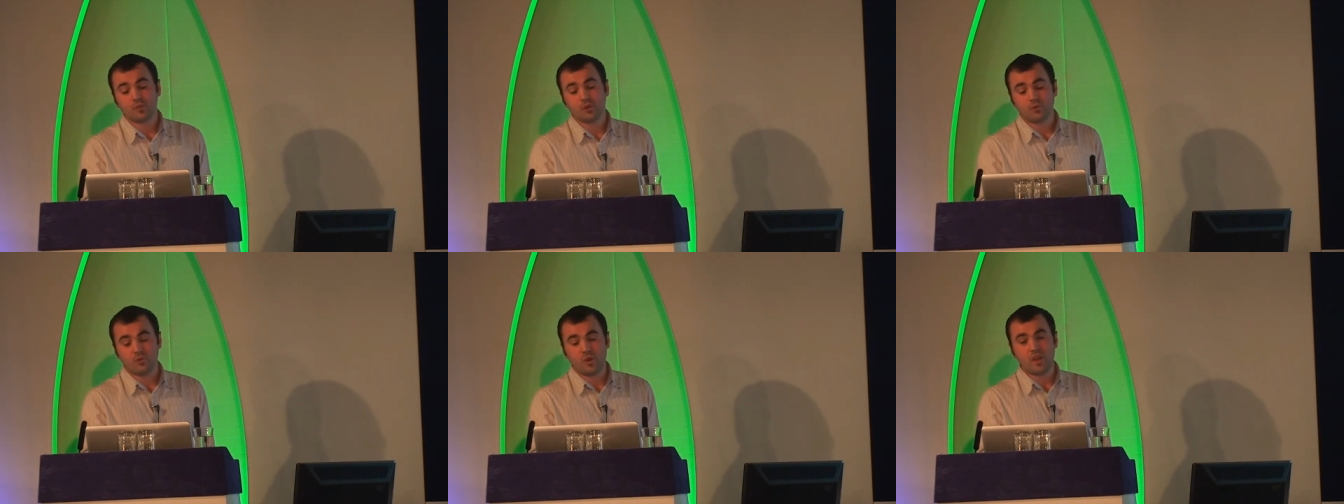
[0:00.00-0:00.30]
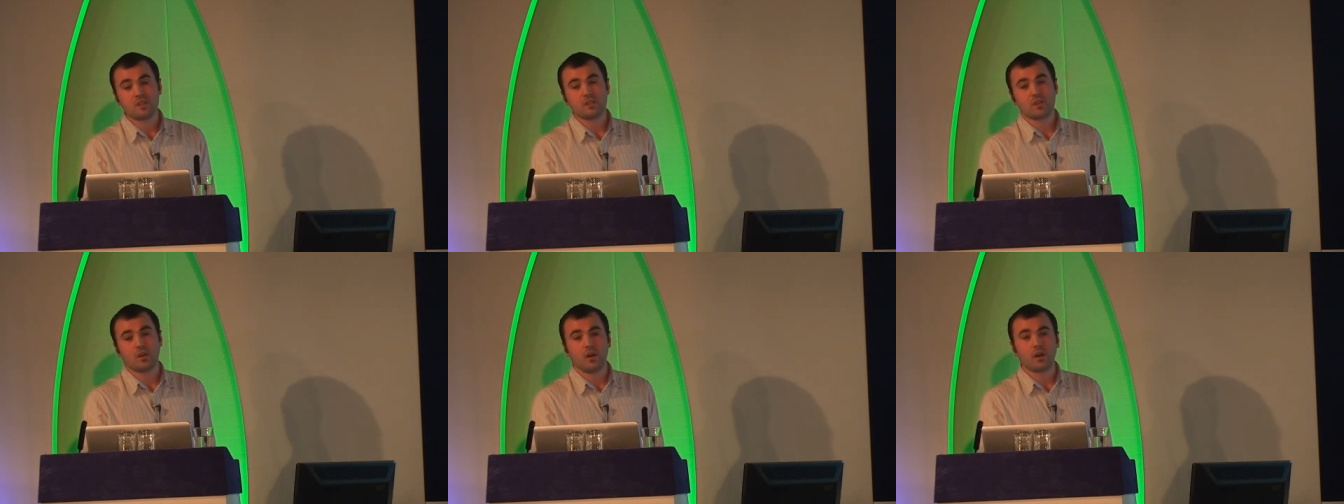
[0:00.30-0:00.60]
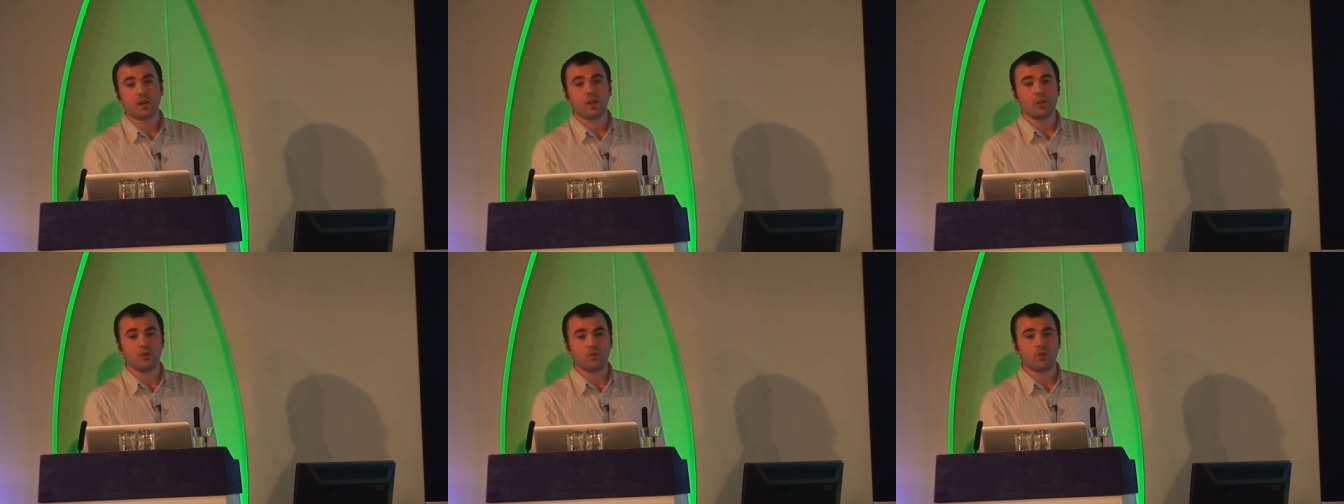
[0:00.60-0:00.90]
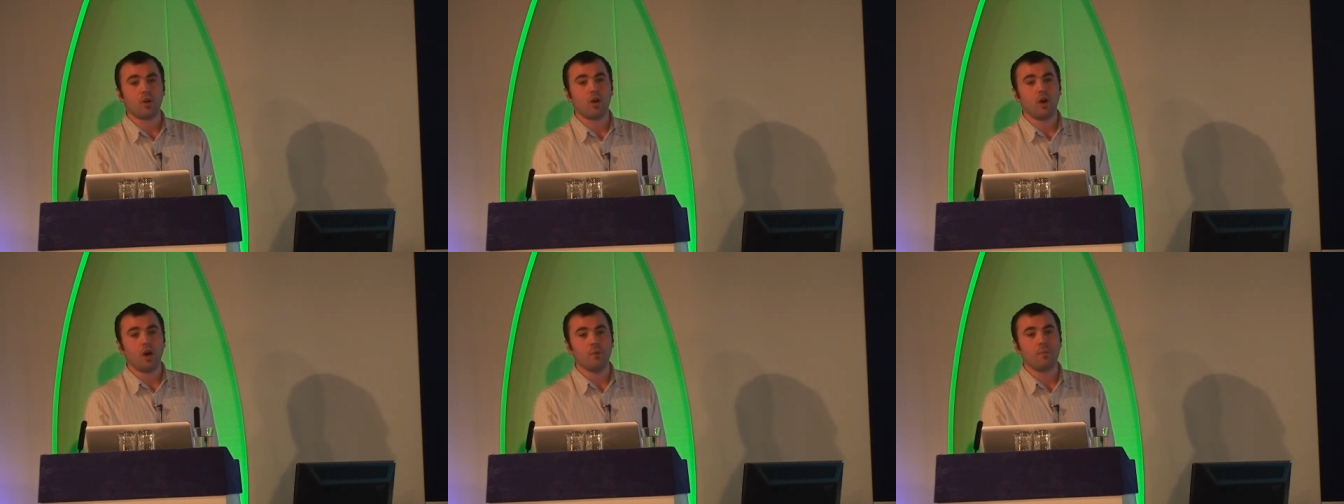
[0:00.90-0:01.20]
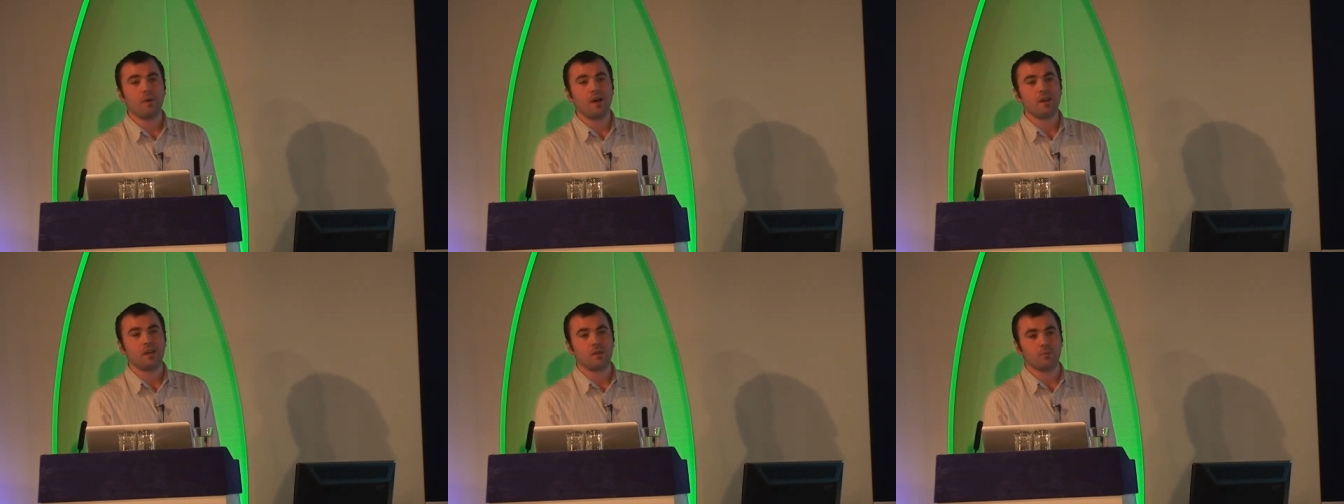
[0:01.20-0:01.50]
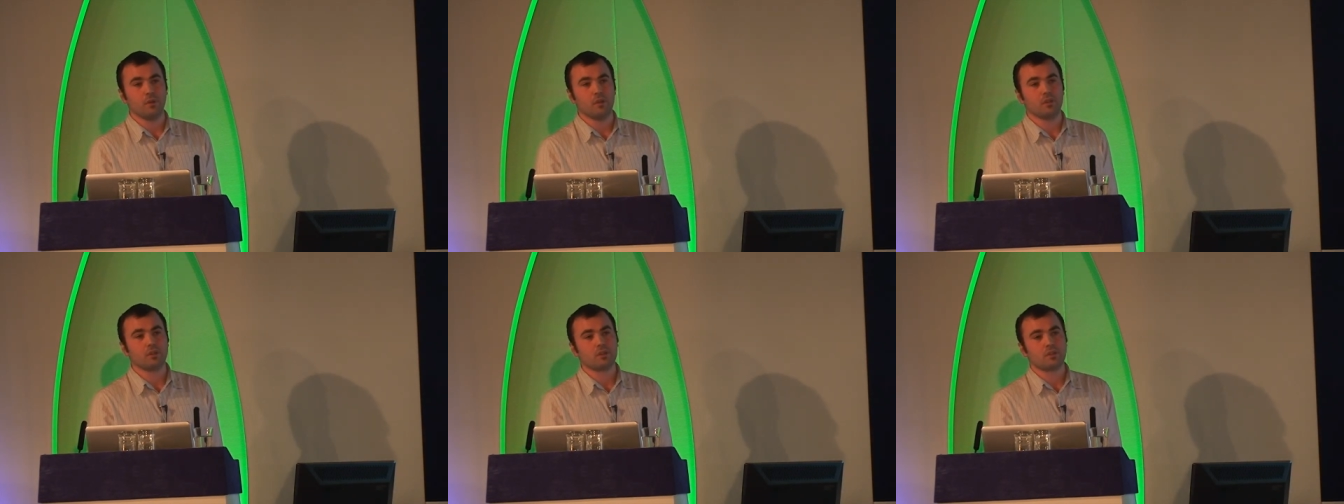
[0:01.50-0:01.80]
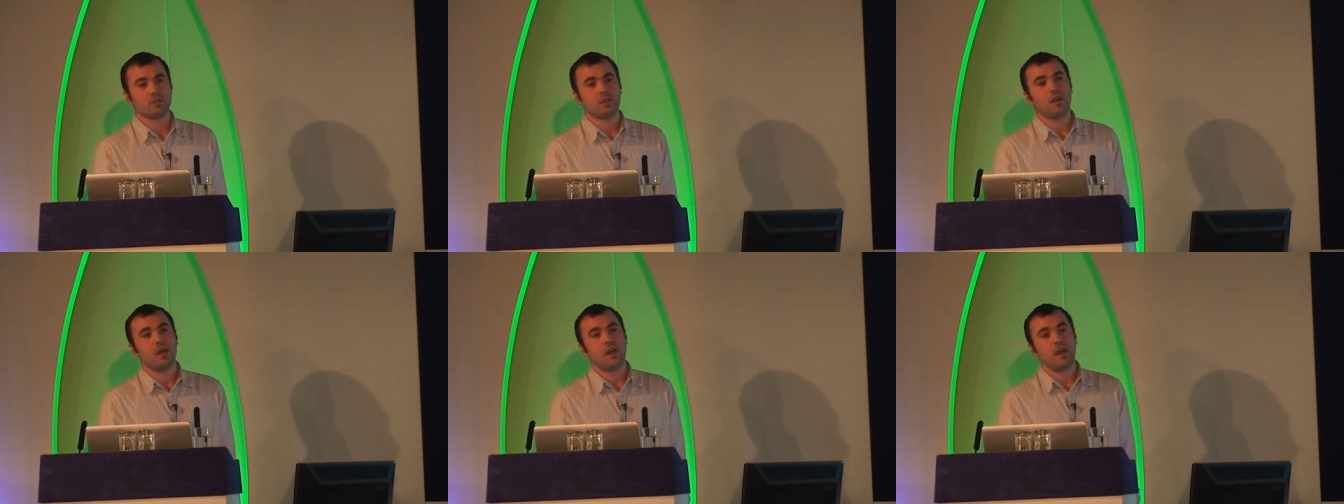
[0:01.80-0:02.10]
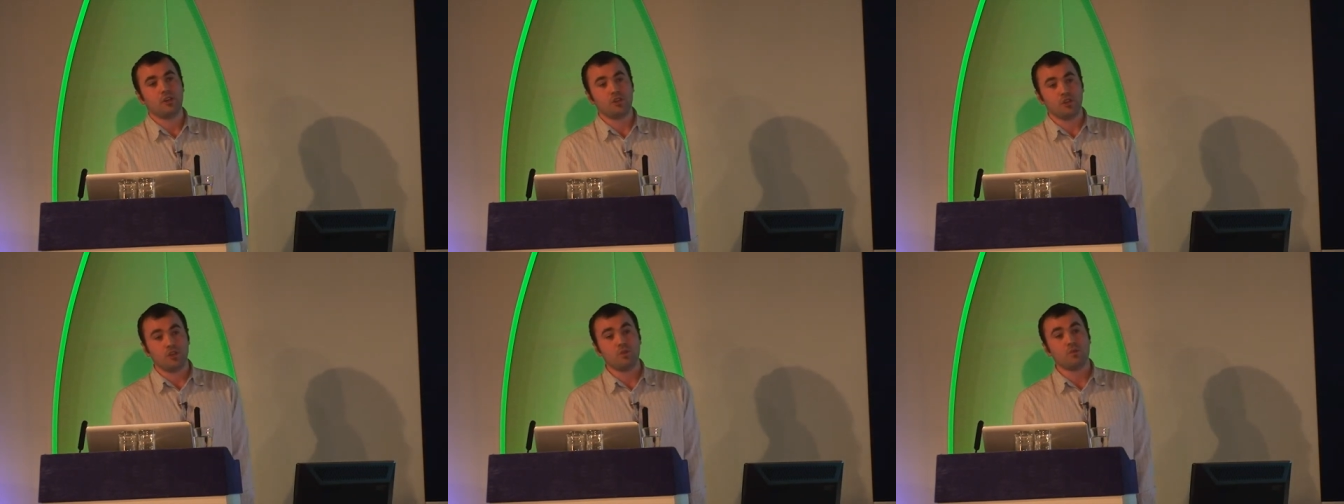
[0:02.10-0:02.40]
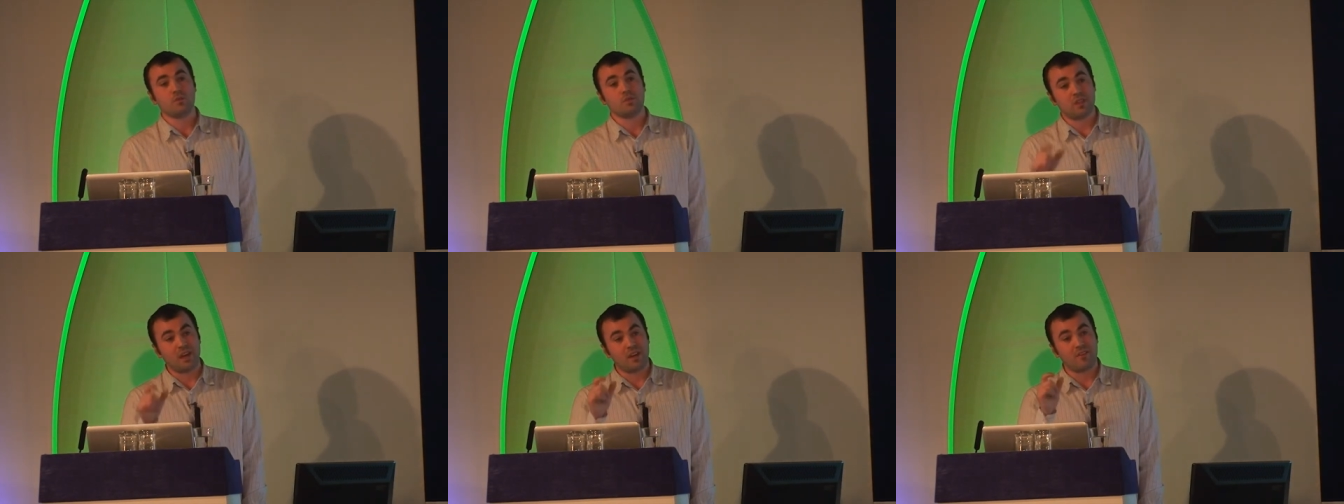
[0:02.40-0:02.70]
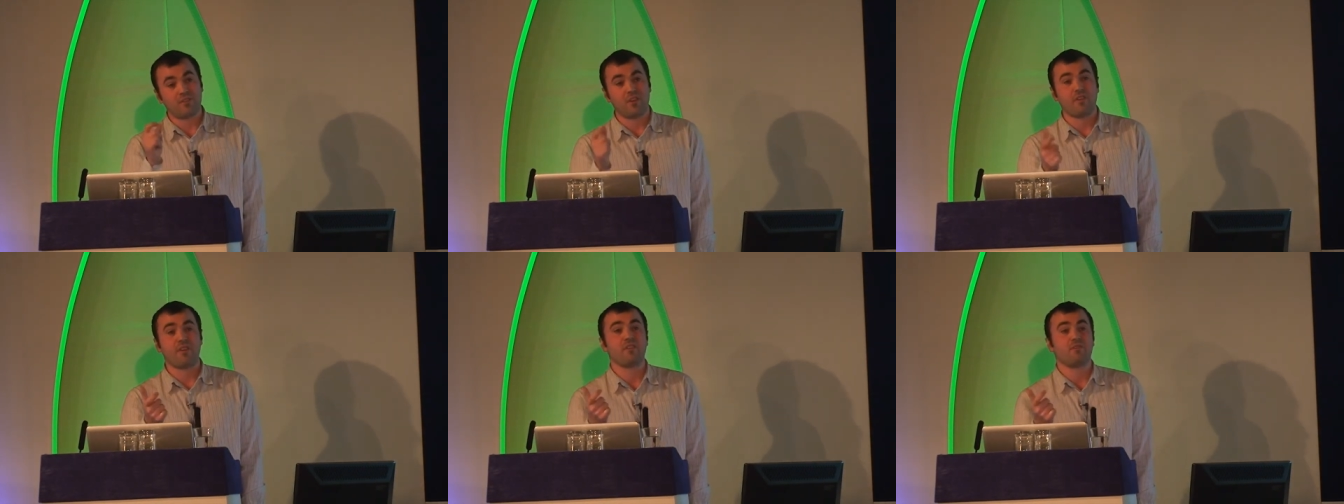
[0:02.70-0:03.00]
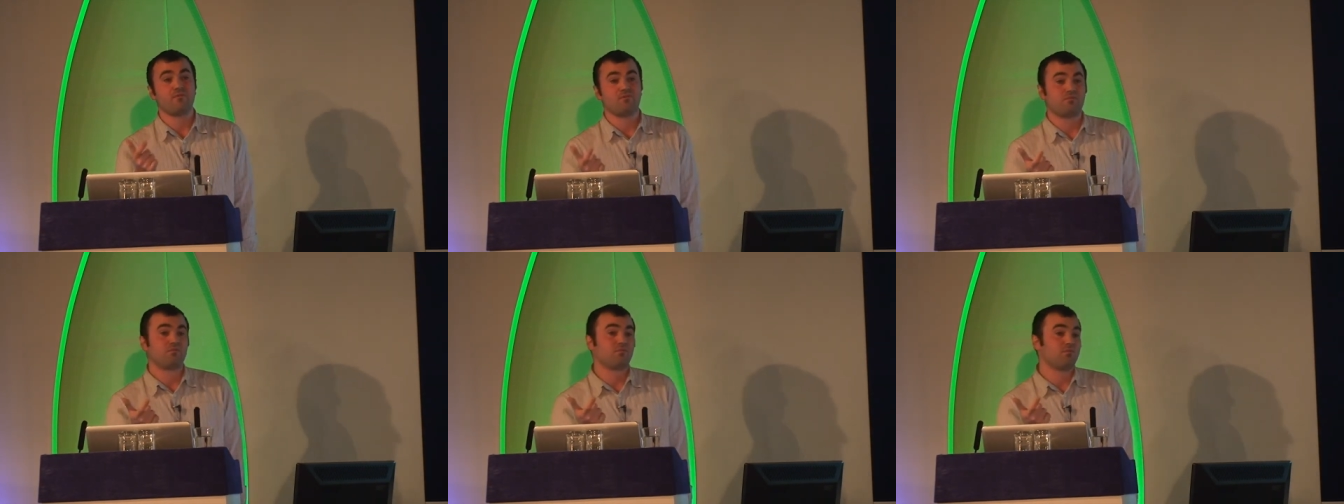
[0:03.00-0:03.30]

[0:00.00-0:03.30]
retarget your cart abandonments and use that very